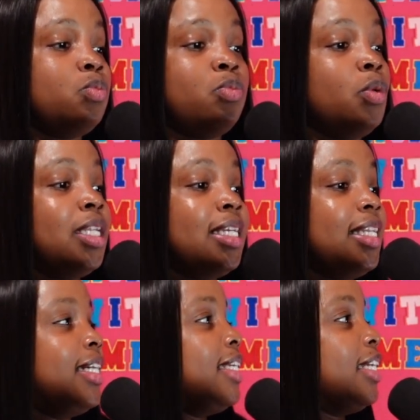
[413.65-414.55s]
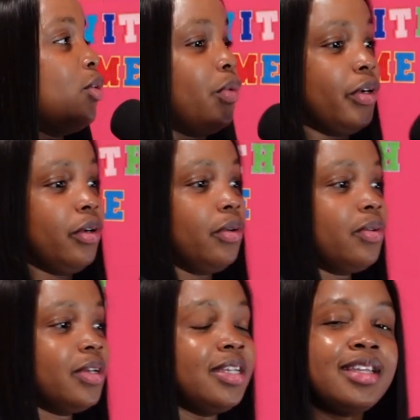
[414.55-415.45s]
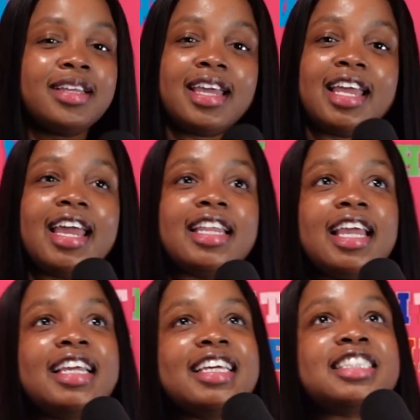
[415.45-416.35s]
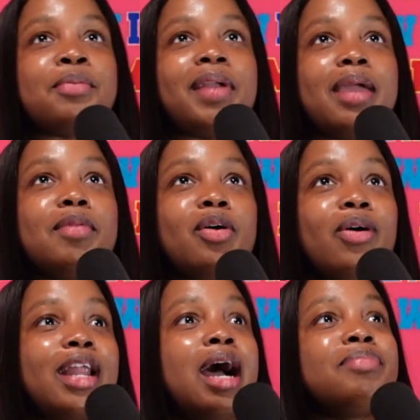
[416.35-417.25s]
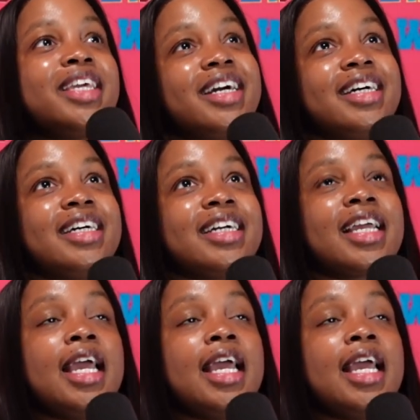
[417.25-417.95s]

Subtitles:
willy-nilly in the world and get to blame it on I'm young.